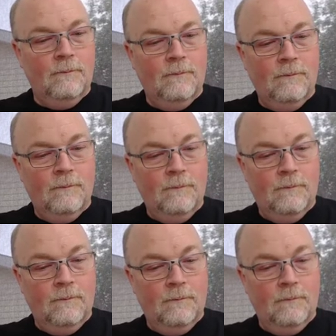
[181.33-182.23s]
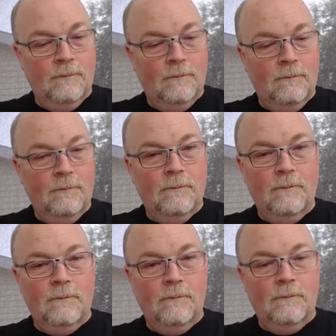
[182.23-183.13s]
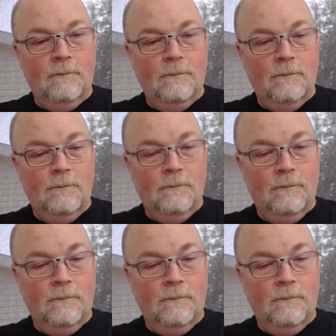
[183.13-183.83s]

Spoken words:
(no one is talking)